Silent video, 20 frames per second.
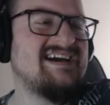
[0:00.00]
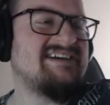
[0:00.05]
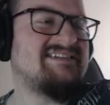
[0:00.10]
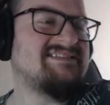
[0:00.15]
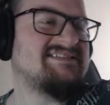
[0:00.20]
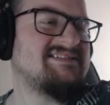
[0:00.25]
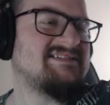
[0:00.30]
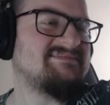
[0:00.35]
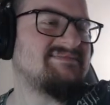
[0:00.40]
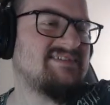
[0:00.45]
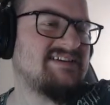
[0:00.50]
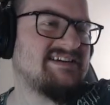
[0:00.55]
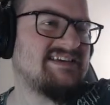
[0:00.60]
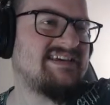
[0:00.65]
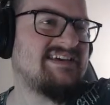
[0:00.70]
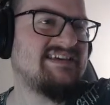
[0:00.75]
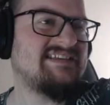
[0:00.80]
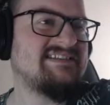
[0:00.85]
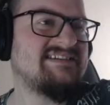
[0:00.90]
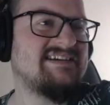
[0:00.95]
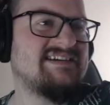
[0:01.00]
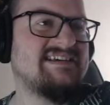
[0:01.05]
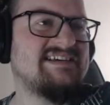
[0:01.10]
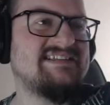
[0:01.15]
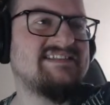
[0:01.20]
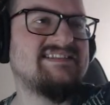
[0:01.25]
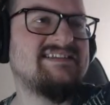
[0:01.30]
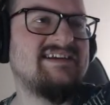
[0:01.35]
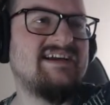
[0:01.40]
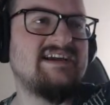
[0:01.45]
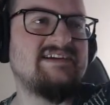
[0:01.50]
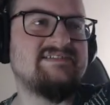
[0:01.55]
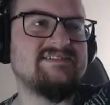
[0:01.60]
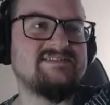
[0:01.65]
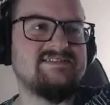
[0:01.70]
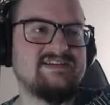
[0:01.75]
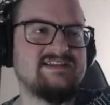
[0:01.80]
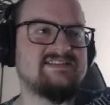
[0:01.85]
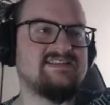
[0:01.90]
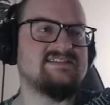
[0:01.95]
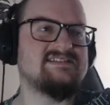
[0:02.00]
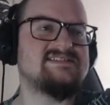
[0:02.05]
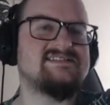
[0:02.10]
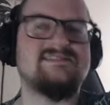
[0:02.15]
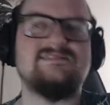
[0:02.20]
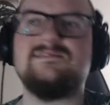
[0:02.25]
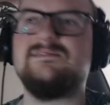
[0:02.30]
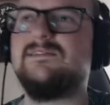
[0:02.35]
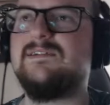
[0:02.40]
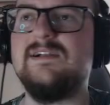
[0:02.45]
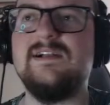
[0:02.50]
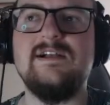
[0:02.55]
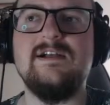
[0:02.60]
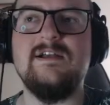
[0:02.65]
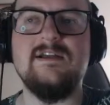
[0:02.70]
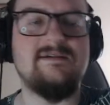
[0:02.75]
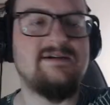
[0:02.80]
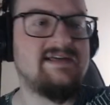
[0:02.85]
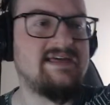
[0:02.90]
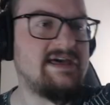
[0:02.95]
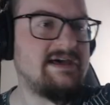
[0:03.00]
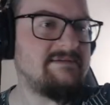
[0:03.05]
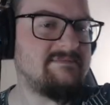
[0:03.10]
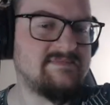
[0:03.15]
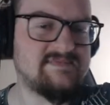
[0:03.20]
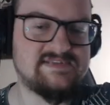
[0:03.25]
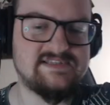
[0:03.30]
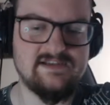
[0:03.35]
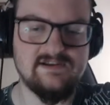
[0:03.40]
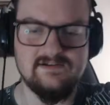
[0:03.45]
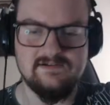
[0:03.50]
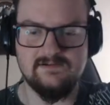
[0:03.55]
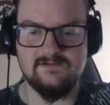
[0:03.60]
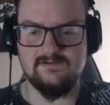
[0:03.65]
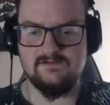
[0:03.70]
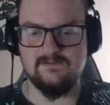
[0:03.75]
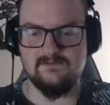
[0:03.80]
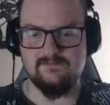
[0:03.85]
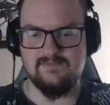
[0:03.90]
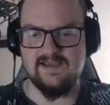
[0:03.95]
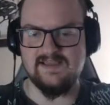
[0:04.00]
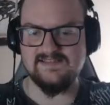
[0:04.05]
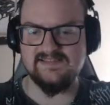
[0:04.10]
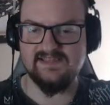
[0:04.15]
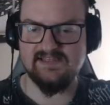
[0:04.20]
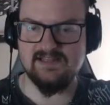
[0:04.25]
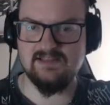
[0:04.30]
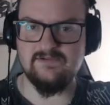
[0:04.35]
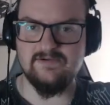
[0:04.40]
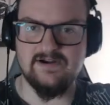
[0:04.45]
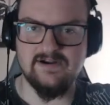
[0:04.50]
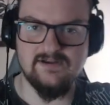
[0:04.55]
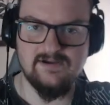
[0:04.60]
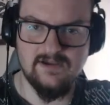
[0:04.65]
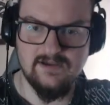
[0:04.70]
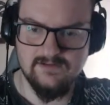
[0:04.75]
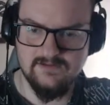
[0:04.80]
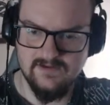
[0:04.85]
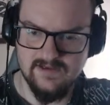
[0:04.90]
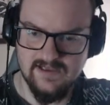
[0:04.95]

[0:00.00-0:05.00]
I want to be a kid again. I want to attend school. But yeah, so basically we're going